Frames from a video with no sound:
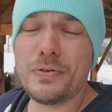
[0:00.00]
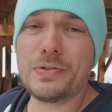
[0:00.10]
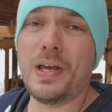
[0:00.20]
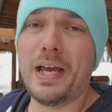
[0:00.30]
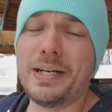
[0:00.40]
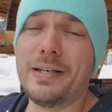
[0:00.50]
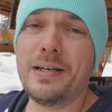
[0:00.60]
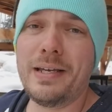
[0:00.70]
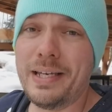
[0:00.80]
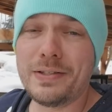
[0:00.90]
new design
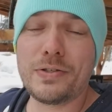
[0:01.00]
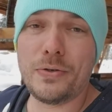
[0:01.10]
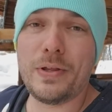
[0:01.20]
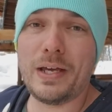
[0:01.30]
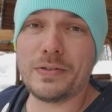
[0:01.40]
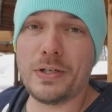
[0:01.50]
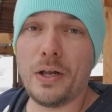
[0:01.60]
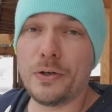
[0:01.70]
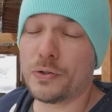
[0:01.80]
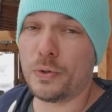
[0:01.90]
is
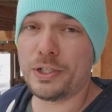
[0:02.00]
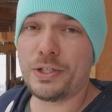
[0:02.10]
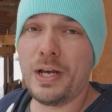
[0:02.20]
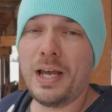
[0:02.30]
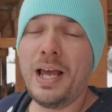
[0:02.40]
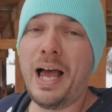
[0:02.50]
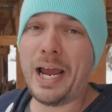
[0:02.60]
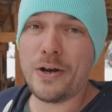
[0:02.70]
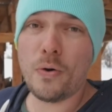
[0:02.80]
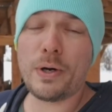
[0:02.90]
$2,000, which
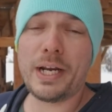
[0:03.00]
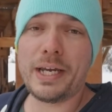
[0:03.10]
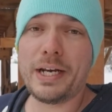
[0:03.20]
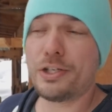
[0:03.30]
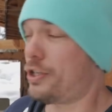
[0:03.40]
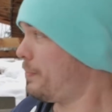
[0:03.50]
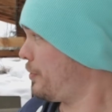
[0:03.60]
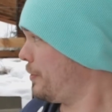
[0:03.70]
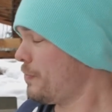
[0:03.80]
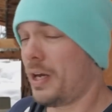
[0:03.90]
I know we're going to get it
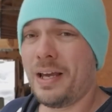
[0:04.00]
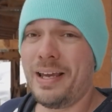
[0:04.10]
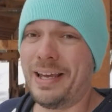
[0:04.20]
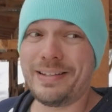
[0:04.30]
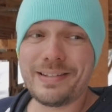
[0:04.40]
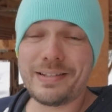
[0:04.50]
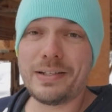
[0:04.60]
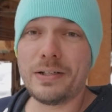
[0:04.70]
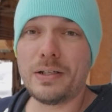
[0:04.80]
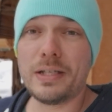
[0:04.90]
cheaper, it
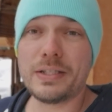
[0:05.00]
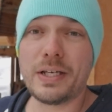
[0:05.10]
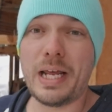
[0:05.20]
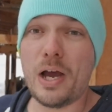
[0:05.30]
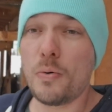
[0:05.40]
still is going to